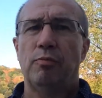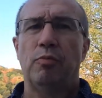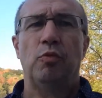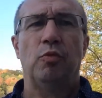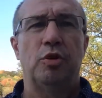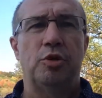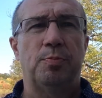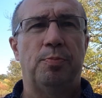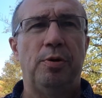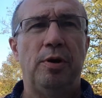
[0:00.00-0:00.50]

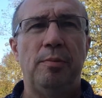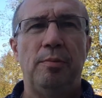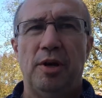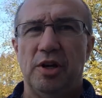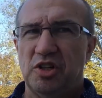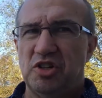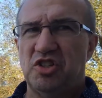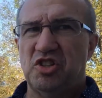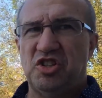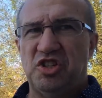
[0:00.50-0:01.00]
which pretty
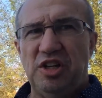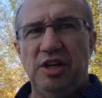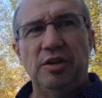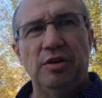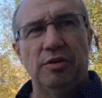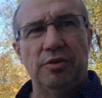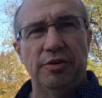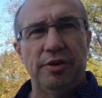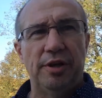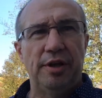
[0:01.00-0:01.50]
much
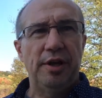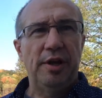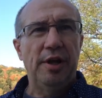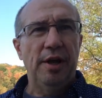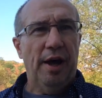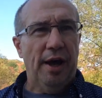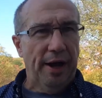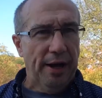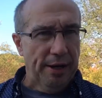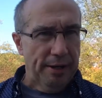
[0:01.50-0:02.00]
sealed
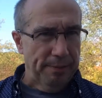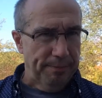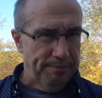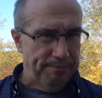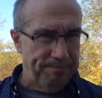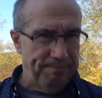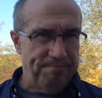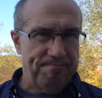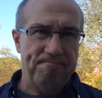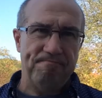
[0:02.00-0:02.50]

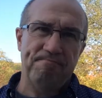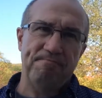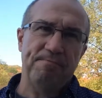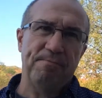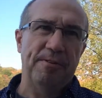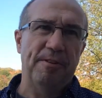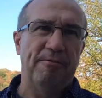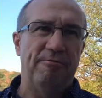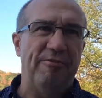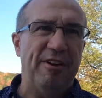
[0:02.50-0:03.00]

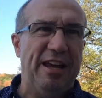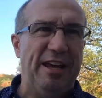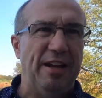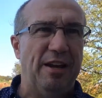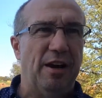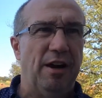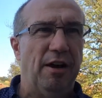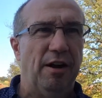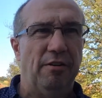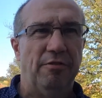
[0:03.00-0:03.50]
the fate
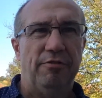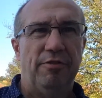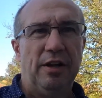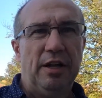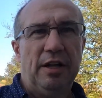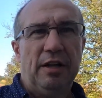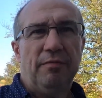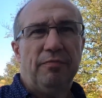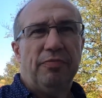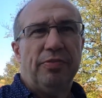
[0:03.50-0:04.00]
of
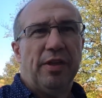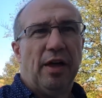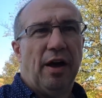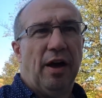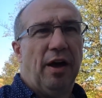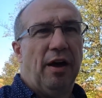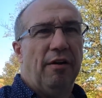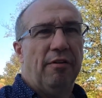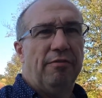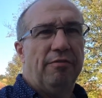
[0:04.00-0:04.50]

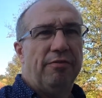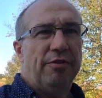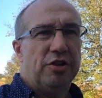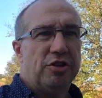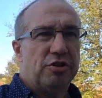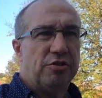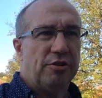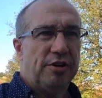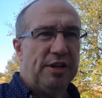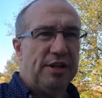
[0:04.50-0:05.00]
the
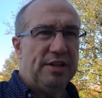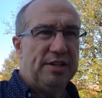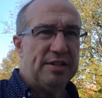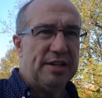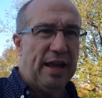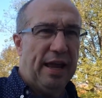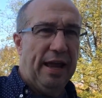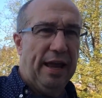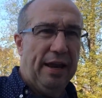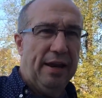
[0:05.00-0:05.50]
trees.
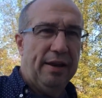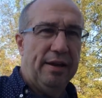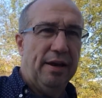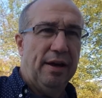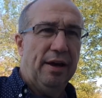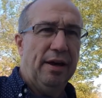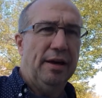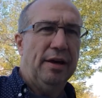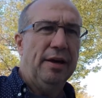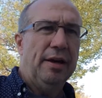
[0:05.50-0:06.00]
And
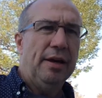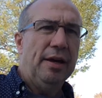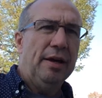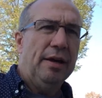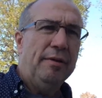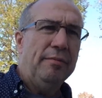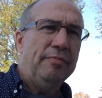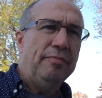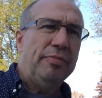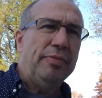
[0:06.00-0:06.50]

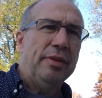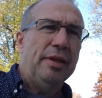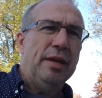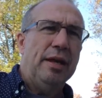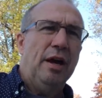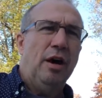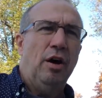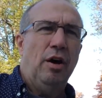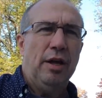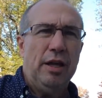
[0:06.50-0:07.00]

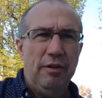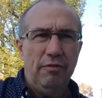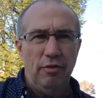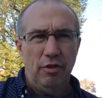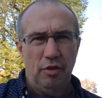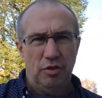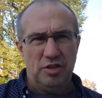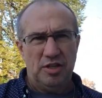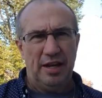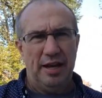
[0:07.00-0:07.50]
even
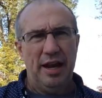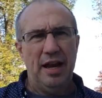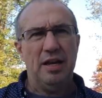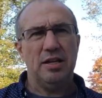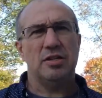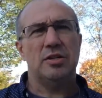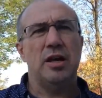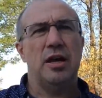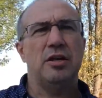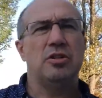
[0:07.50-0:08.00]
though today
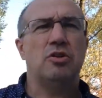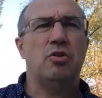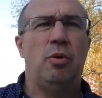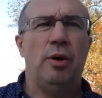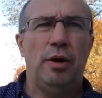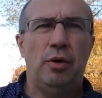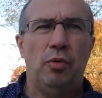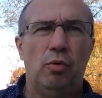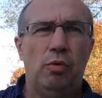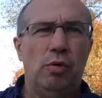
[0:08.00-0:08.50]
is
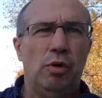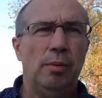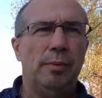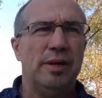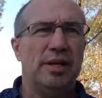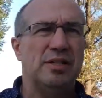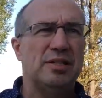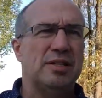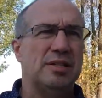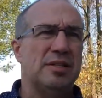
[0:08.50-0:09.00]
quite warm,
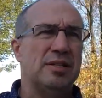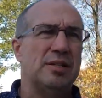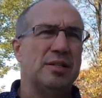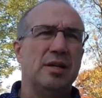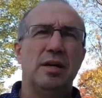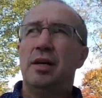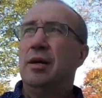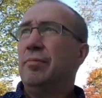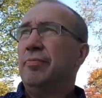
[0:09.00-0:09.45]
it's